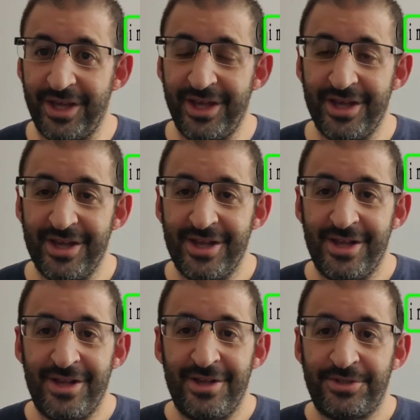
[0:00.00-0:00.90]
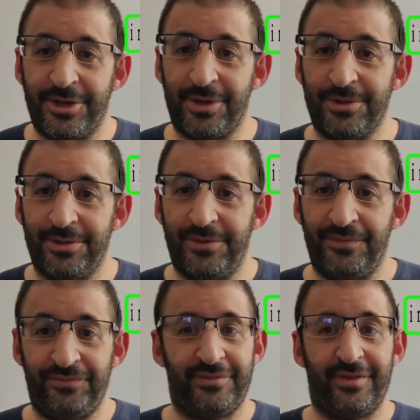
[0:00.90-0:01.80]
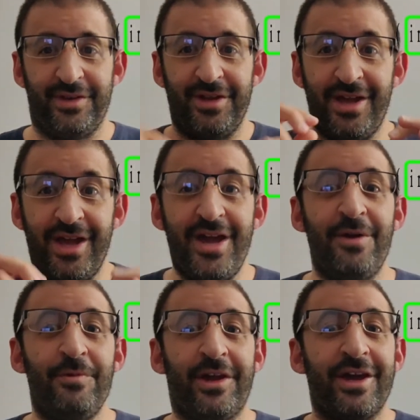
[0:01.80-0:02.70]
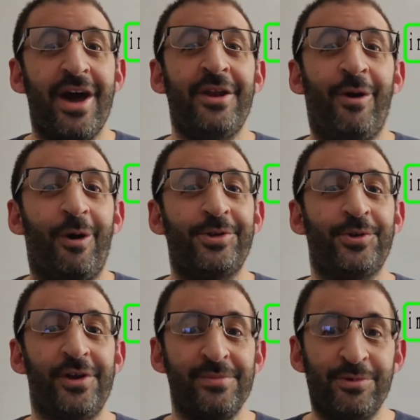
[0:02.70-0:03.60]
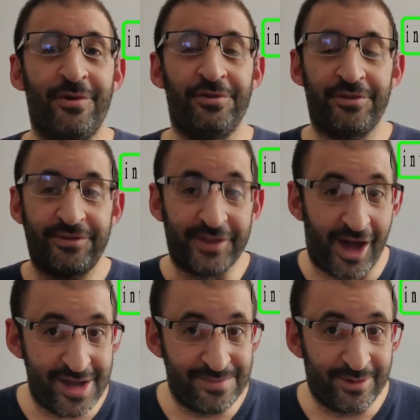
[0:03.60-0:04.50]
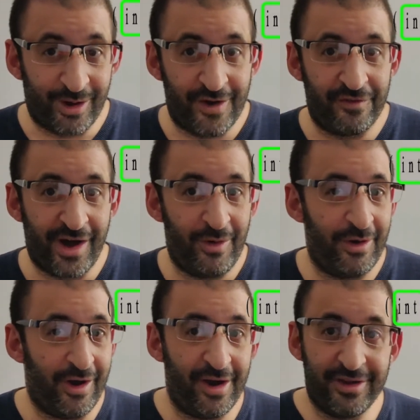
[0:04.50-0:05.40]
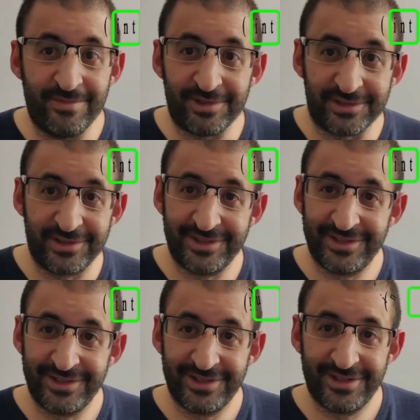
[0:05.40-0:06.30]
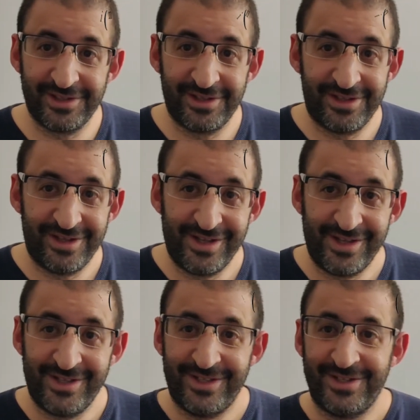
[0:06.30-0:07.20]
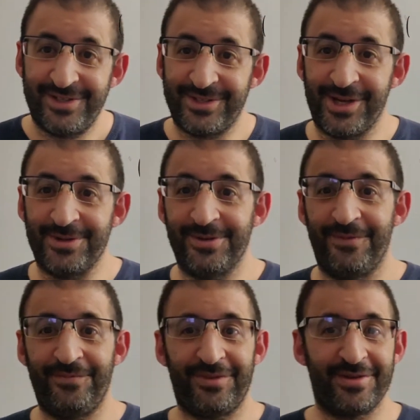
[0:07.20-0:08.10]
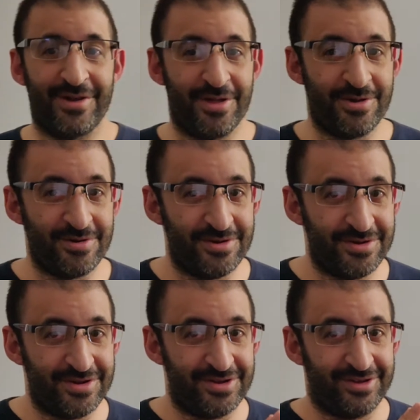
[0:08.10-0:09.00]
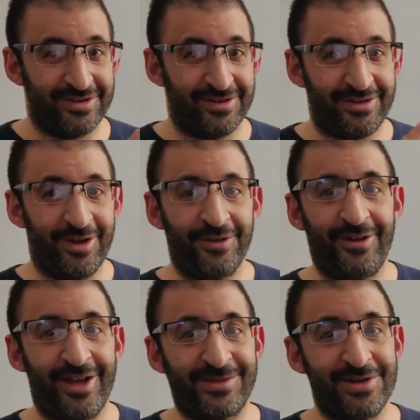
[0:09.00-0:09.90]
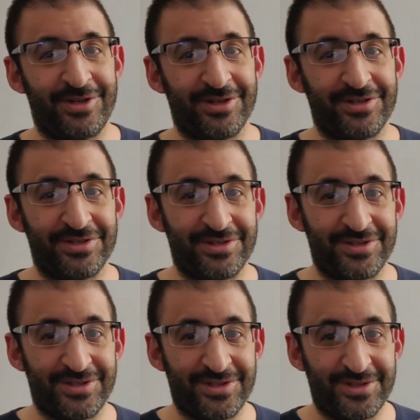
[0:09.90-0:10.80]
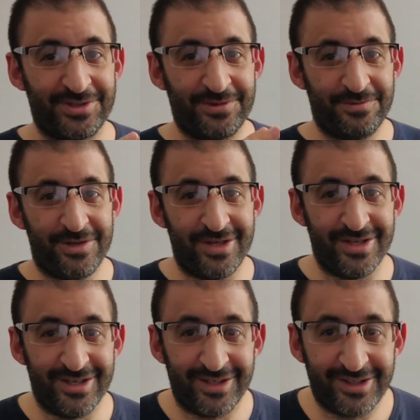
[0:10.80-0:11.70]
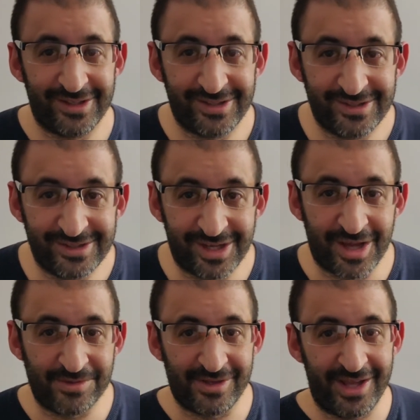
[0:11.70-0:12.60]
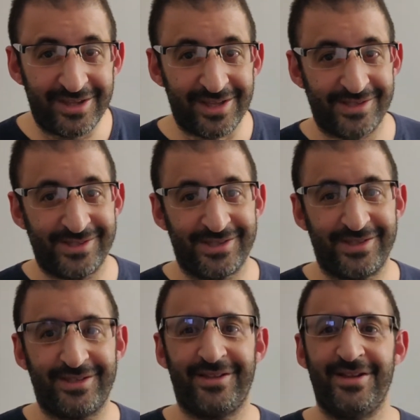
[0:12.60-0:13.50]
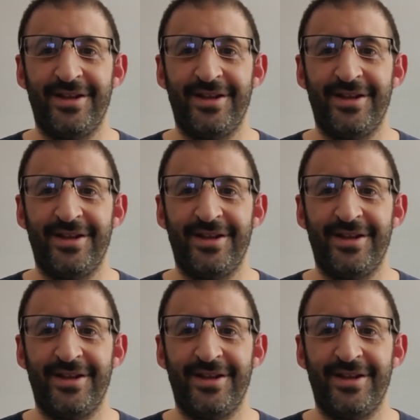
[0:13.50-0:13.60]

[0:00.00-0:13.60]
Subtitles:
Okay, so here we can also remove the type of our argument. So the lambda expression will count like this.